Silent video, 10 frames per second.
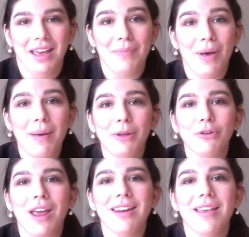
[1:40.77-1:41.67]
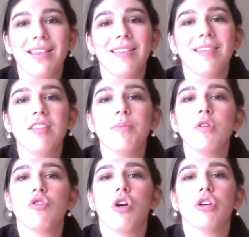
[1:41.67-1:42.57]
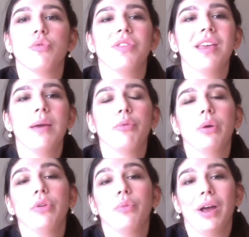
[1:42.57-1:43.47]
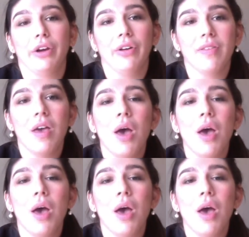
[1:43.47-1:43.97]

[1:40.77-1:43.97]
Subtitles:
and Bobby Hernandez has since been charged with tampering with records,